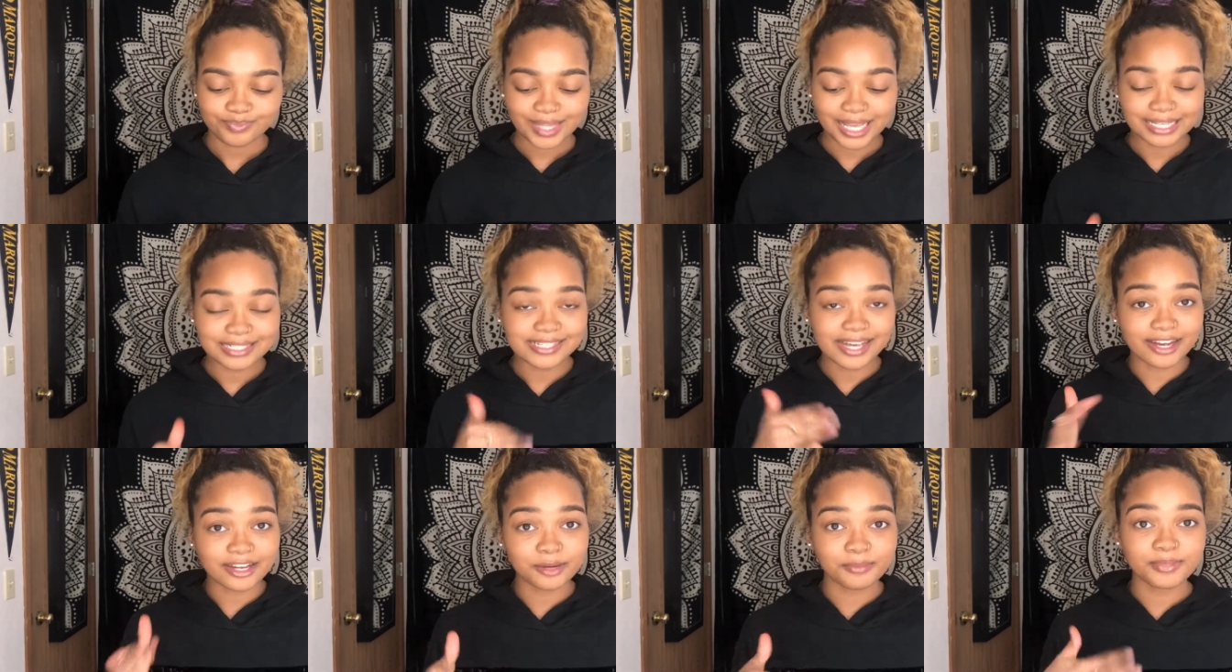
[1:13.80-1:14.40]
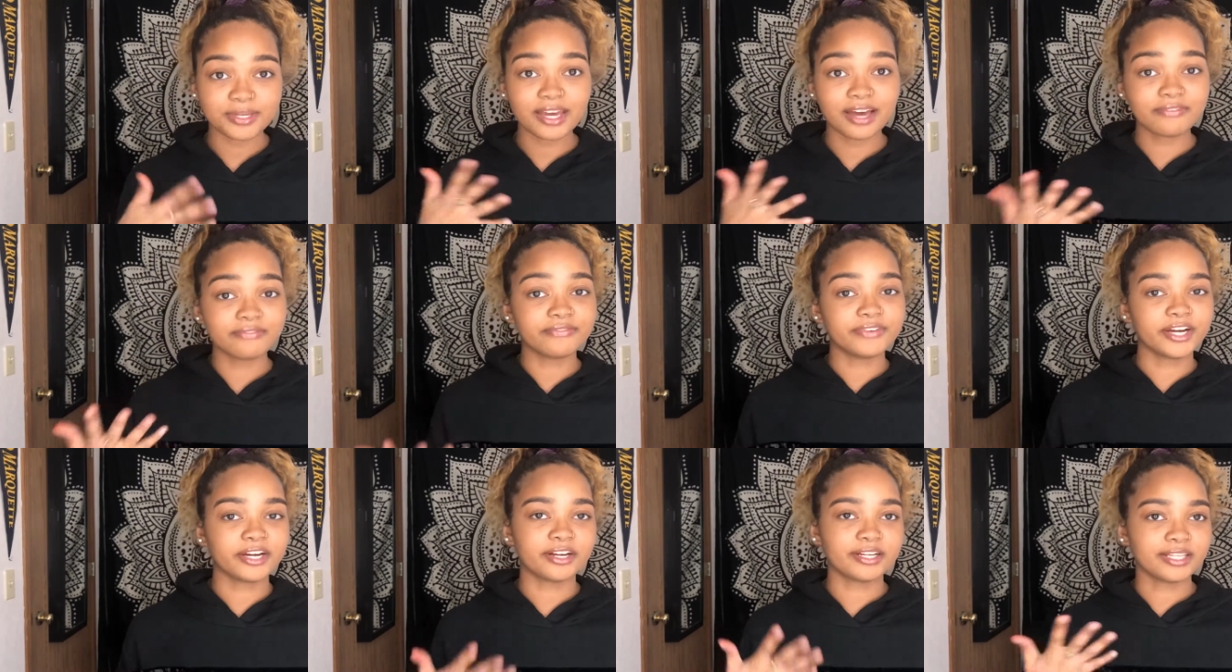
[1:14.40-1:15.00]
it's not gonna be a
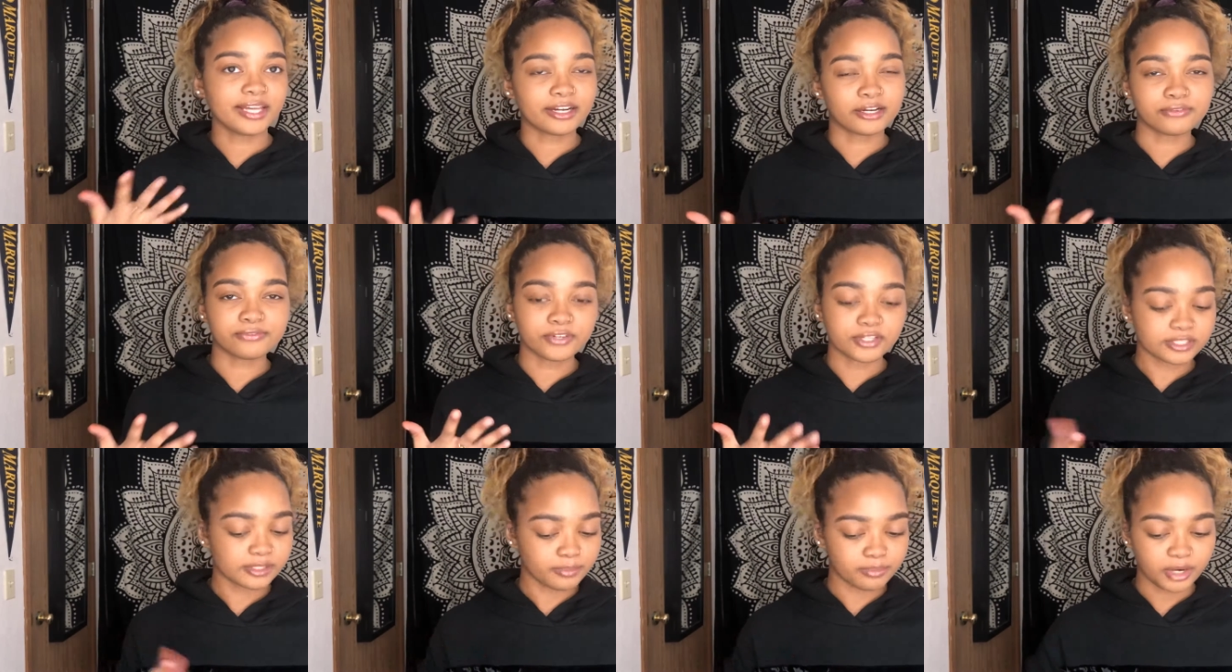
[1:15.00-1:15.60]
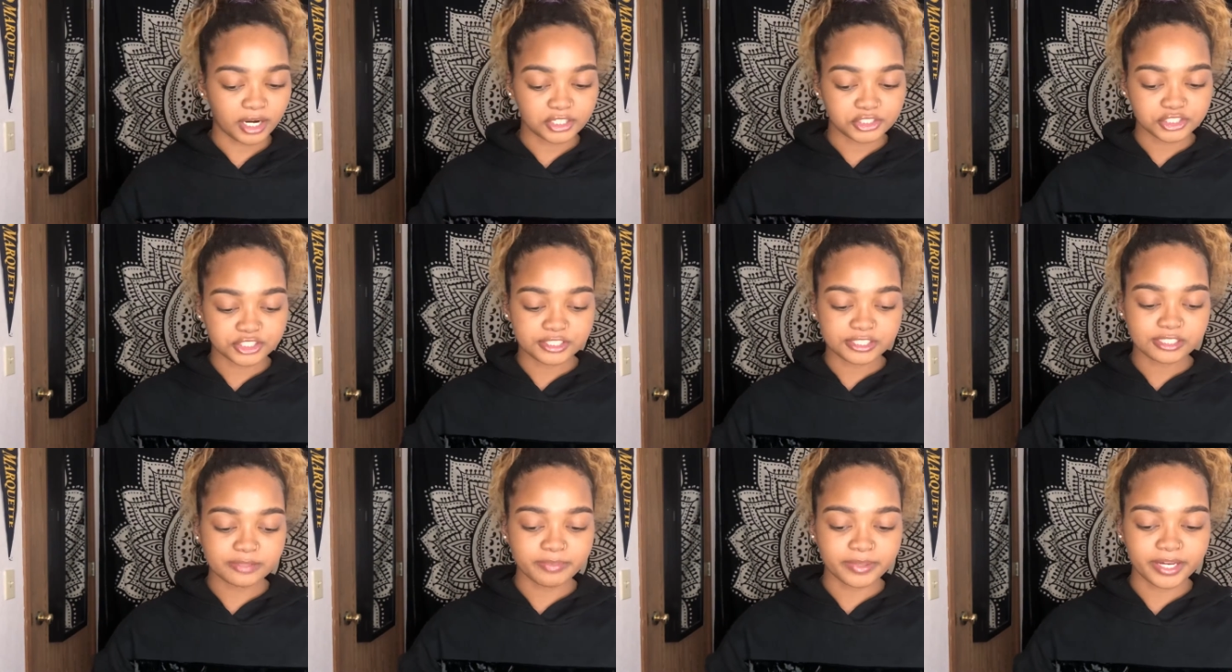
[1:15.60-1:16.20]
very like a first
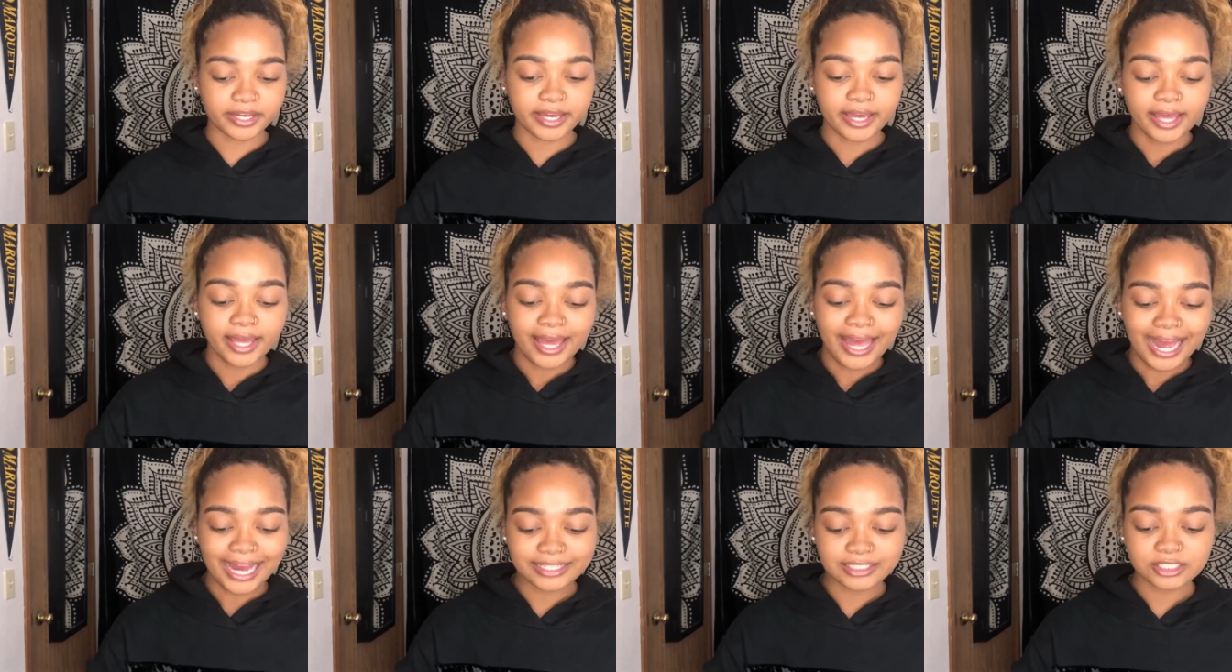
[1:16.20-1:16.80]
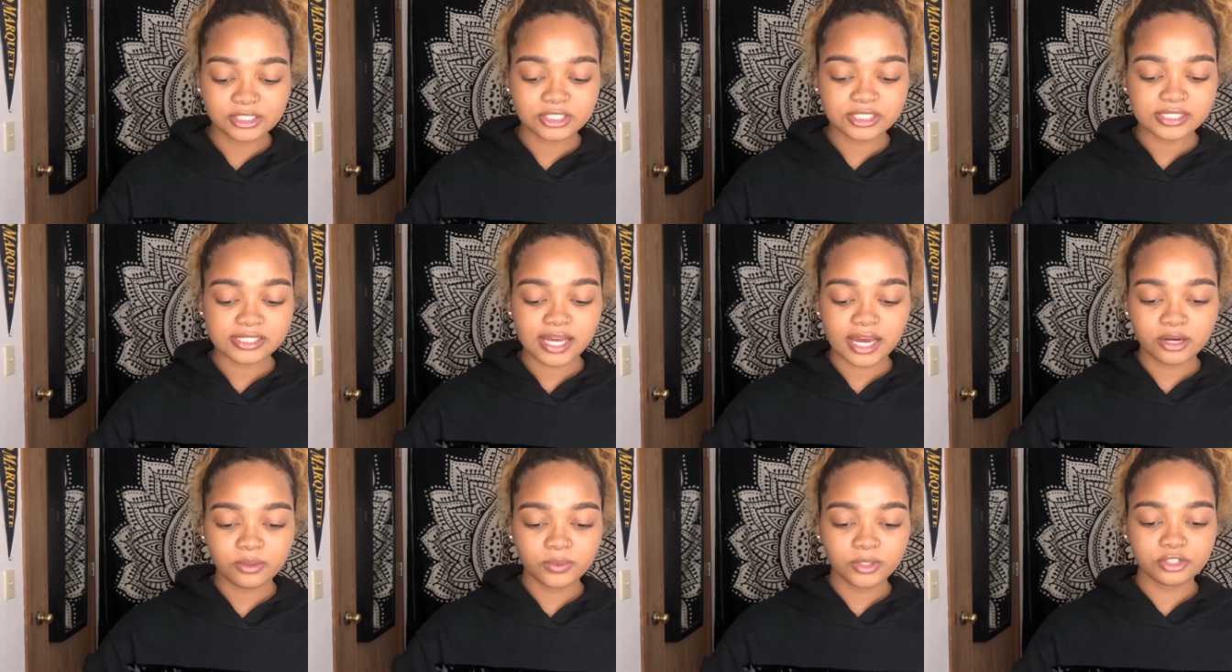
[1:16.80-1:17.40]
impressions, but I did just
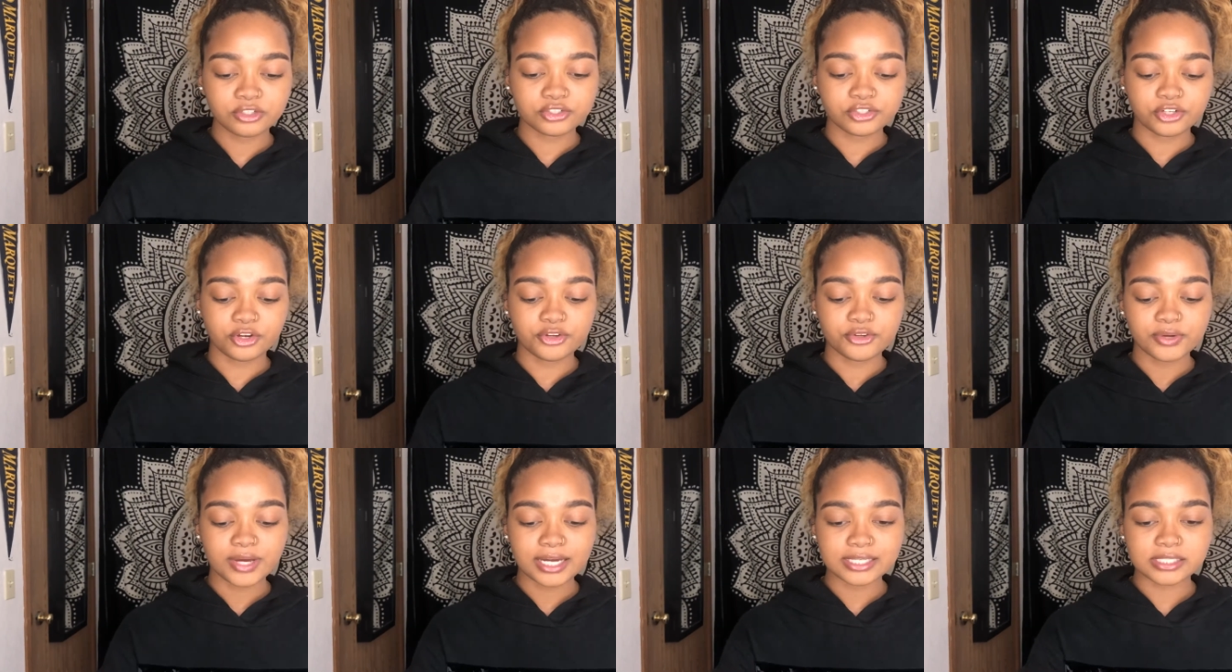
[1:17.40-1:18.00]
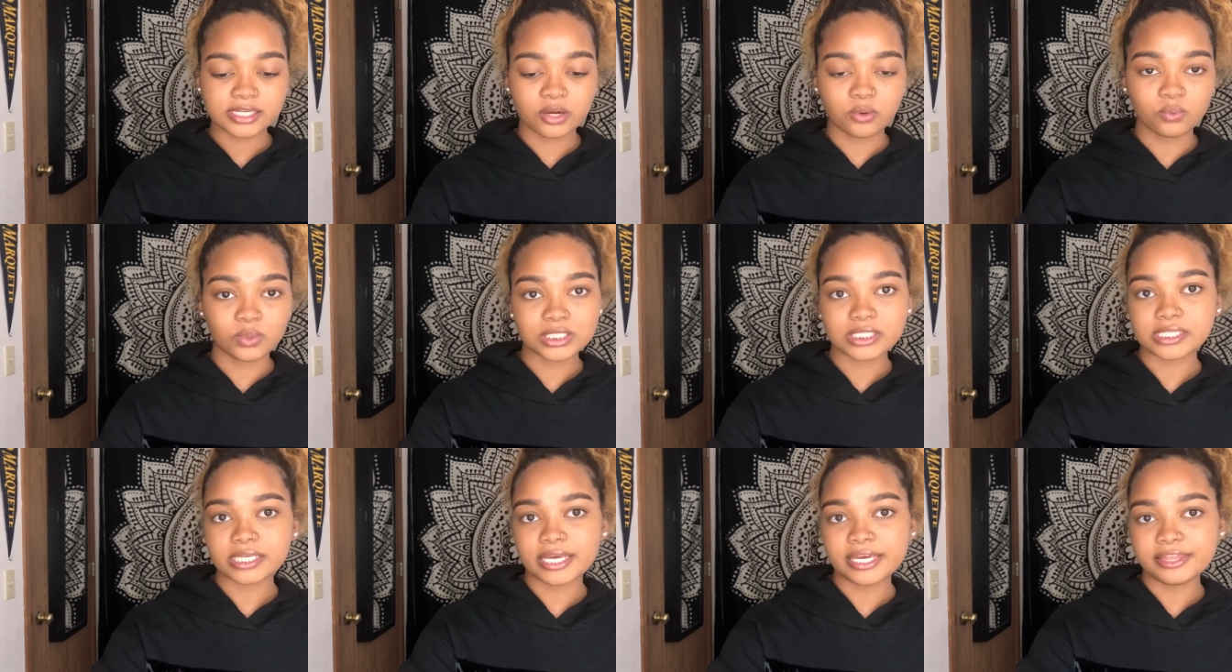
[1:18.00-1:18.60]
kind of want to show you guys like
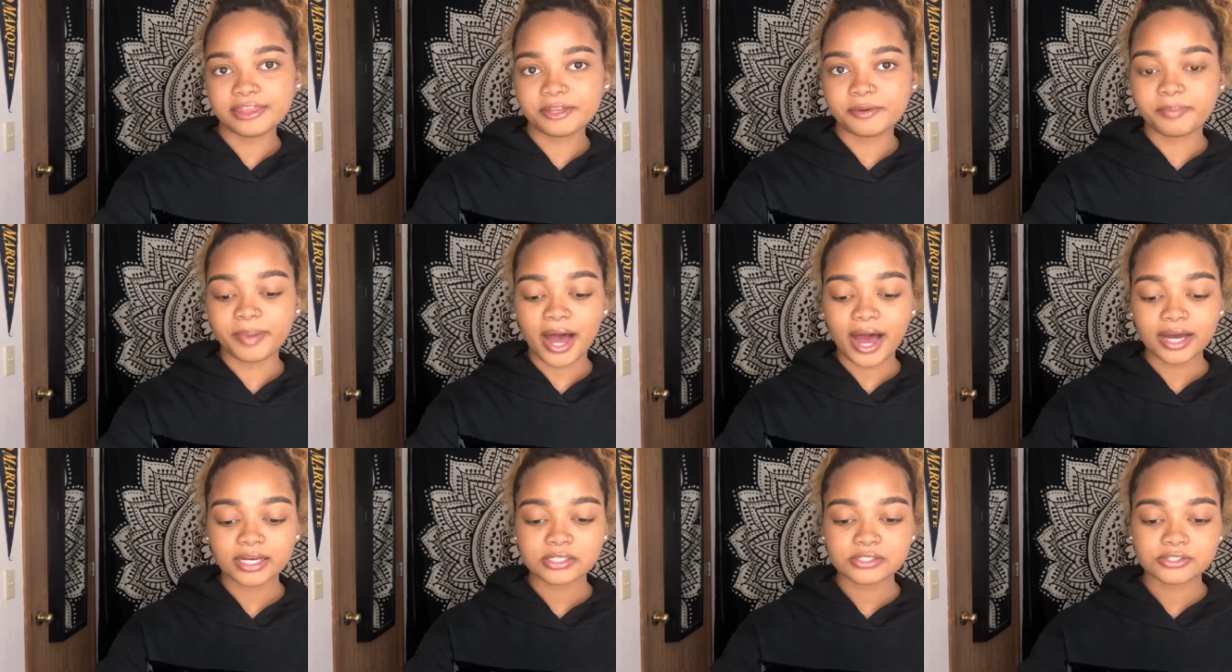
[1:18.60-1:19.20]
what's in the box.